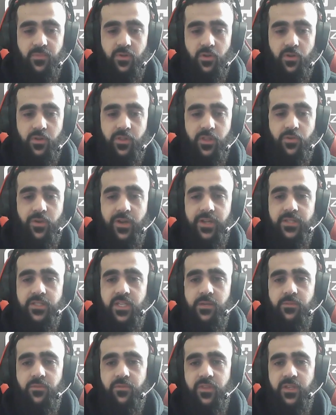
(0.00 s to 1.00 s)
in the grand
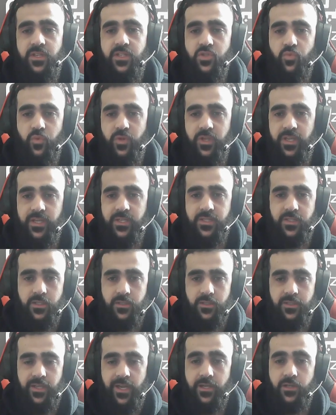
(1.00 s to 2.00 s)
scheme of things, we as
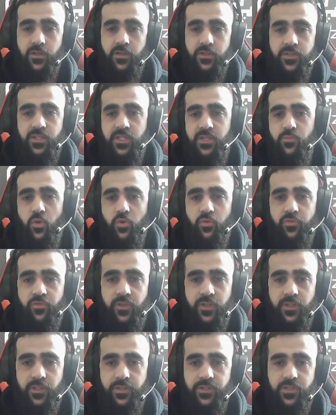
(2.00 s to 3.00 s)
the Kadcars team won't
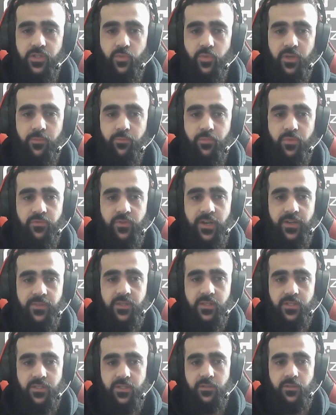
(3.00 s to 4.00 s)
feel it. So we can
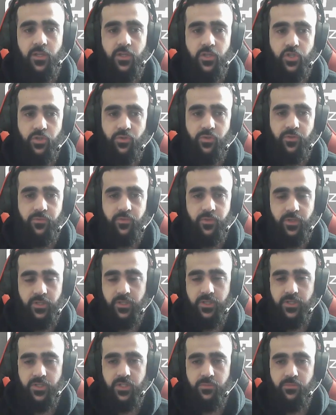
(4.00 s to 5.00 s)
provide this luxury for our
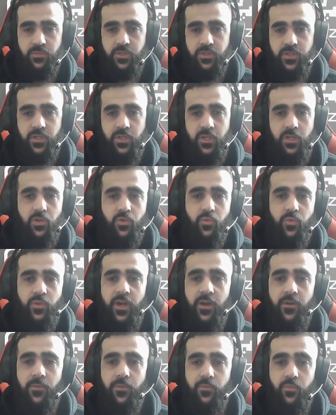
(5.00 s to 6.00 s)
customers
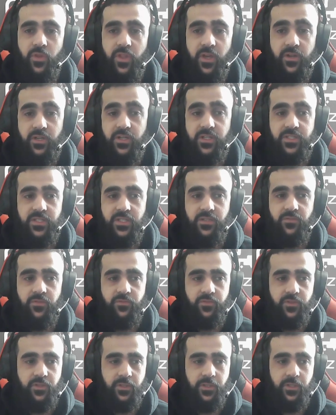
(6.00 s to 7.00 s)
without us even
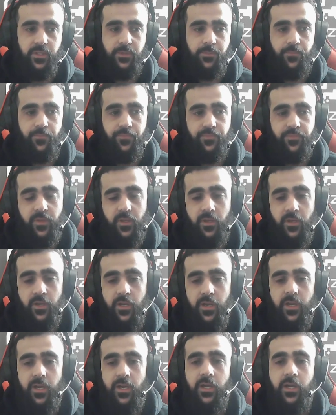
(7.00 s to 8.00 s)
feeling it.
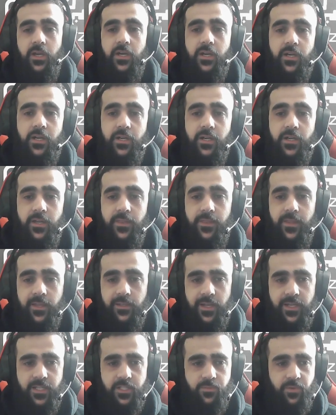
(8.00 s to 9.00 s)
And
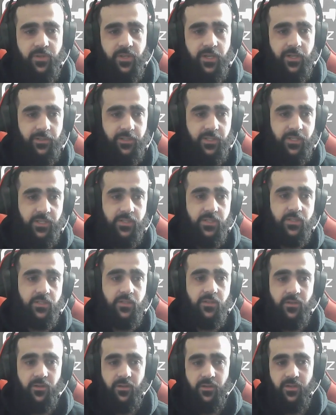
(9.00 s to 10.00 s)
then last but not least
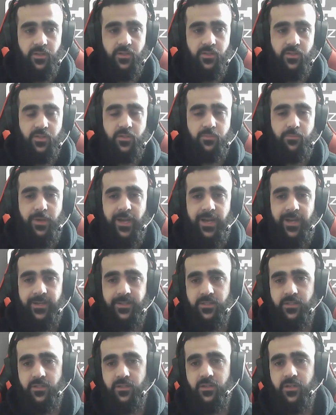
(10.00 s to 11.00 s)
is
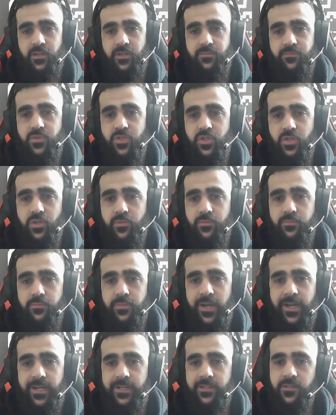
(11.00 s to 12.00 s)
Pact. So
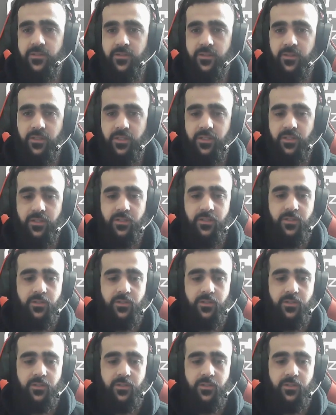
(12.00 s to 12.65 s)
Pact, the